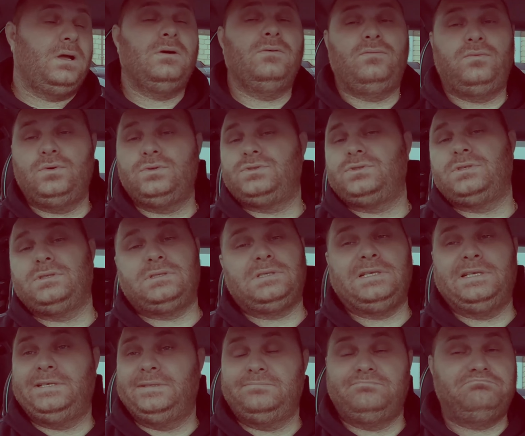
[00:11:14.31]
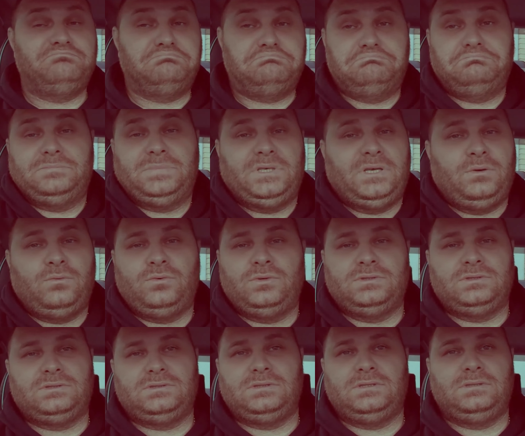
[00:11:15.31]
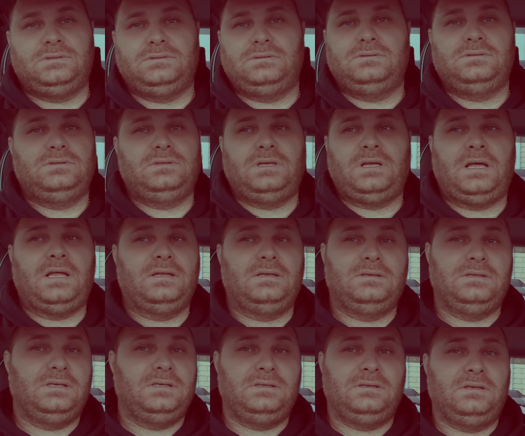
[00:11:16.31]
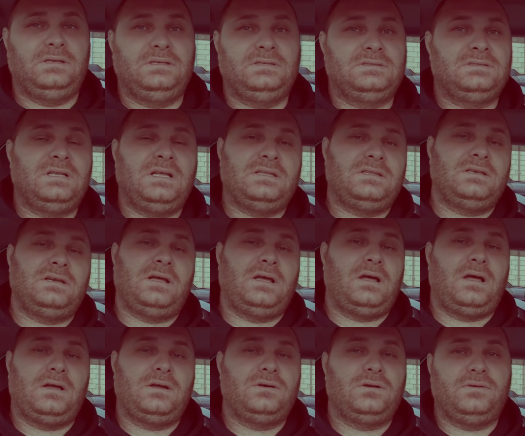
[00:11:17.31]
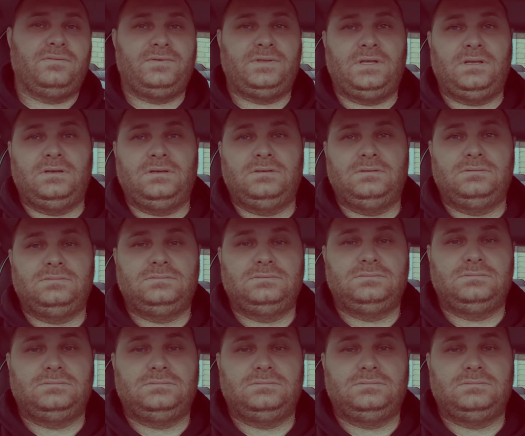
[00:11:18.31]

unfortunately, it was, I, it's nothing I, I could have done,